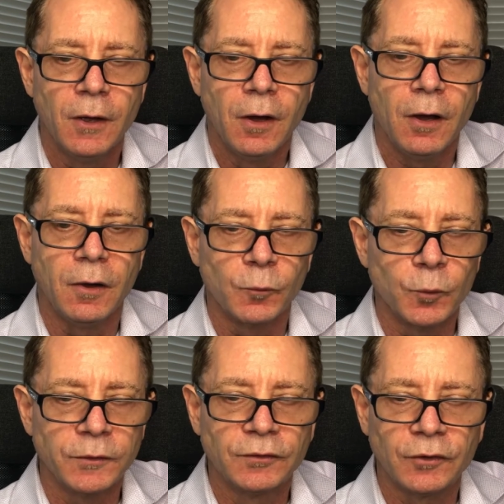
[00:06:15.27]

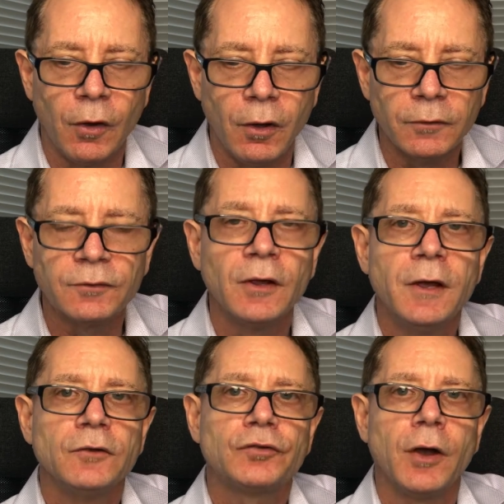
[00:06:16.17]
results.
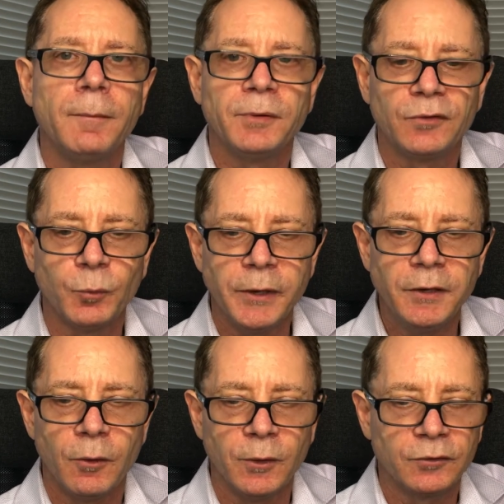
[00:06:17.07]
Chubb, as we
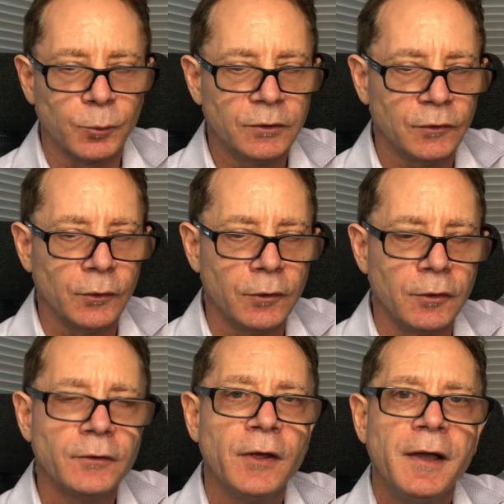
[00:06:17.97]
know, has
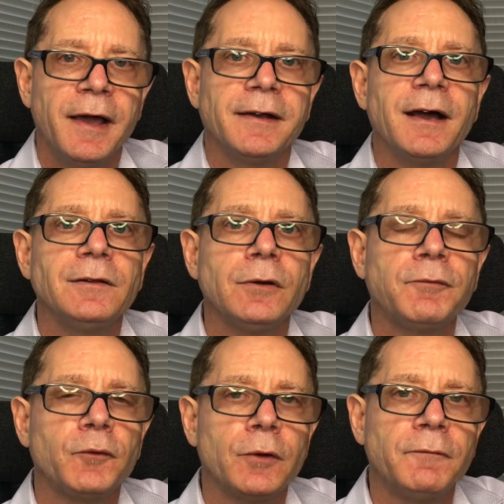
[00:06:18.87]
returned, and I look
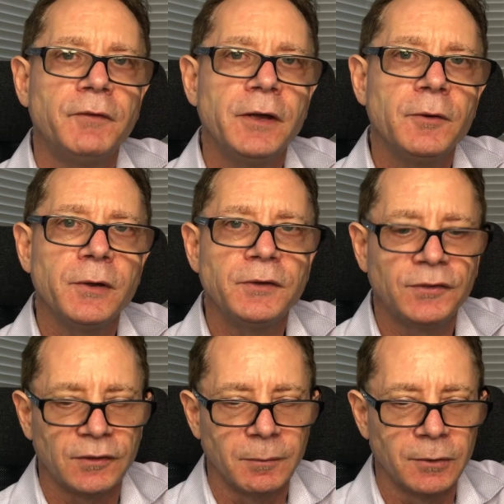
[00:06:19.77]
for a very
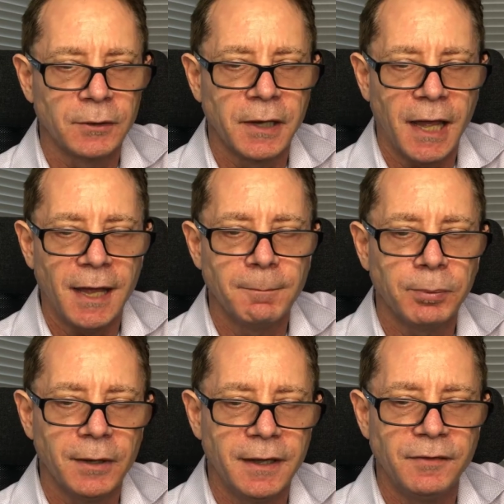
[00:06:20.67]
similar game
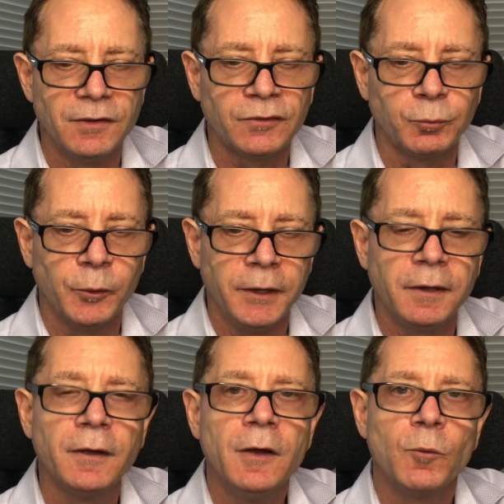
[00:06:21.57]
plan this
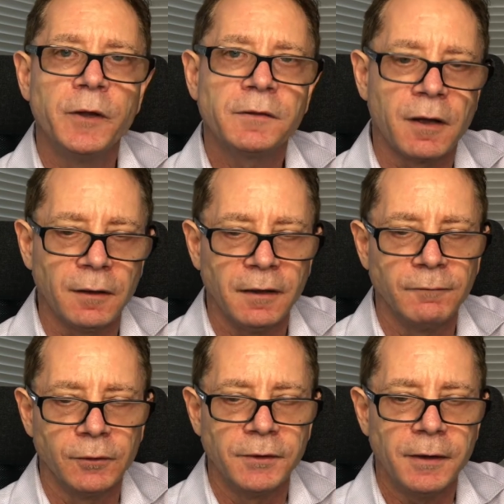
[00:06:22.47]
week with
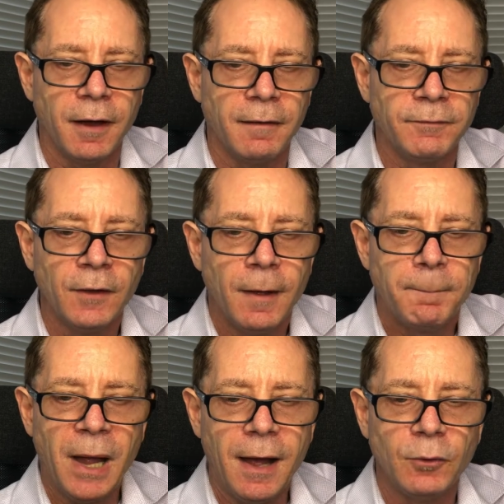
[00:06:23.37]
Cleveland of
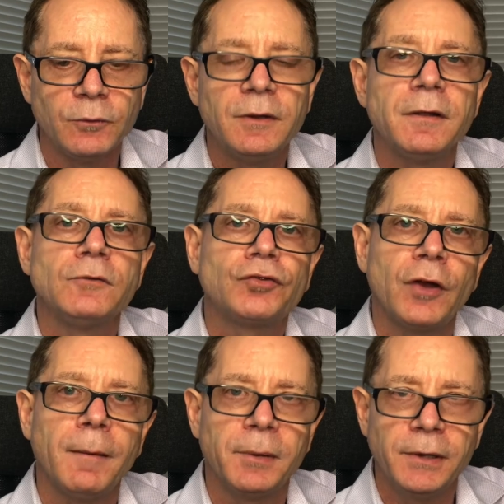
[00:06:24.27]
pounding
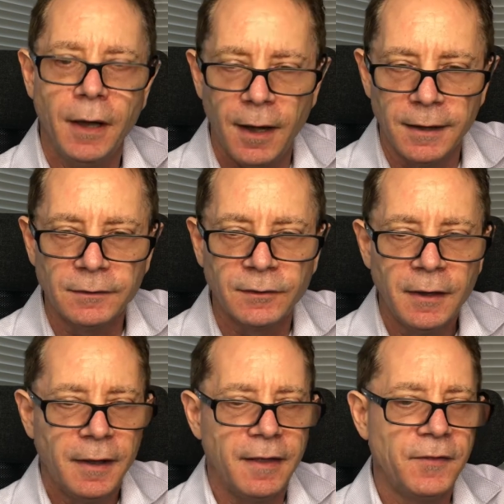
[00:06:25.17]
Chubb and Hunt
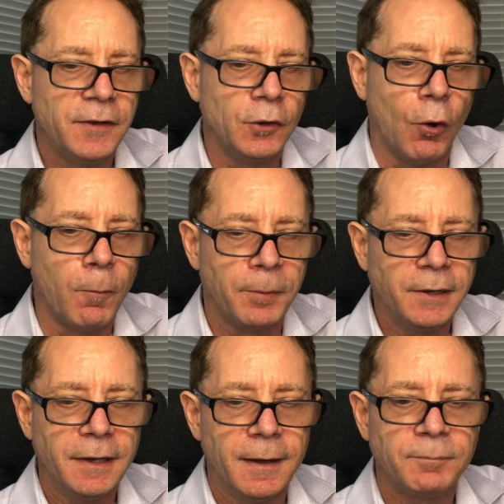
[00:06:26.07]
and then
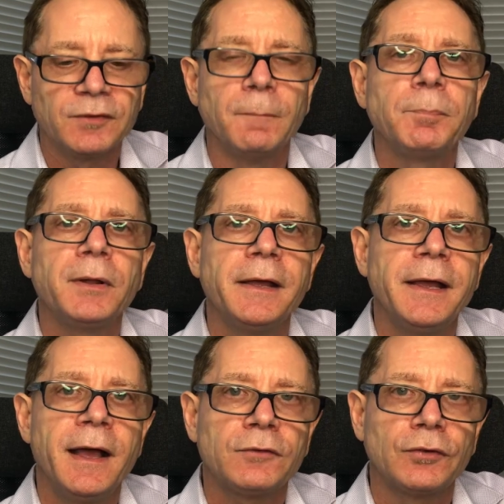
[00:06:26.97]
opening up some
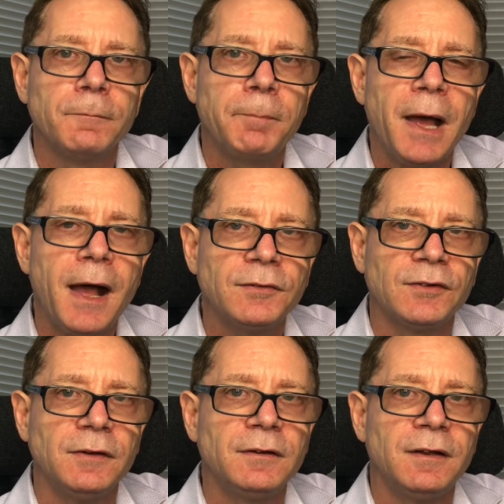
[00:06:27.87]
play action
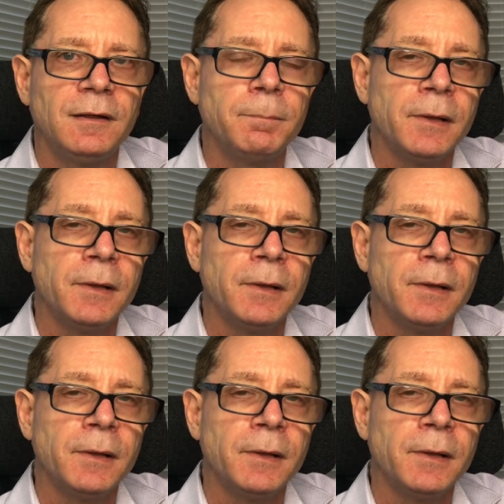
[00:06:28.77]
passing deep